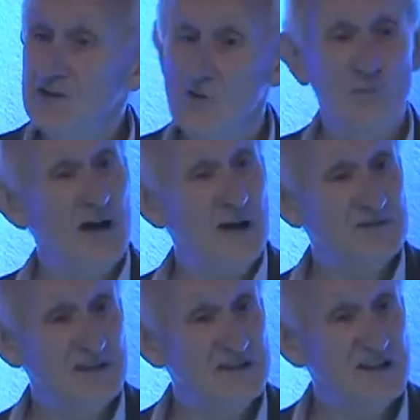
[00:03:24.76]
or perhaps
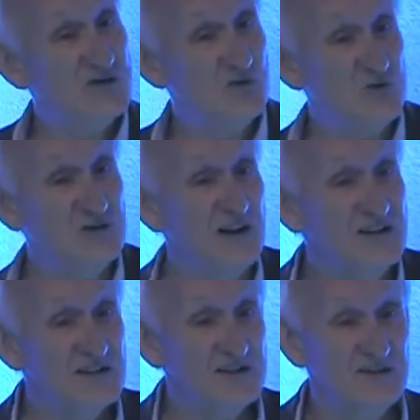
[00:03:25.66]
these days your
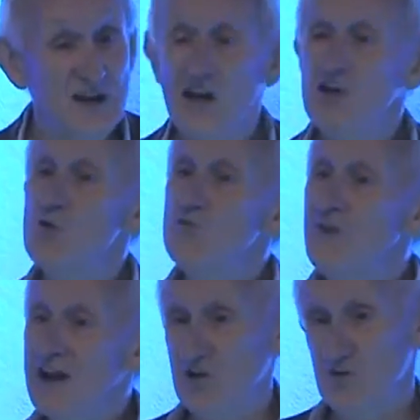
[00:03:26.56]
Dyson, your
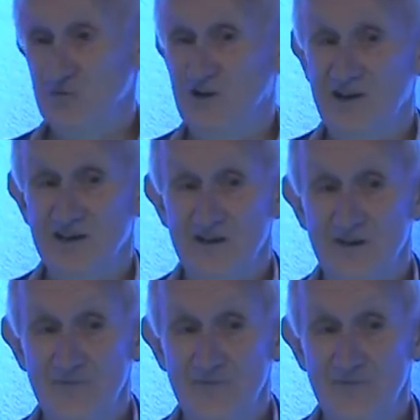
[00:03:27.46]
vacuum cleaner?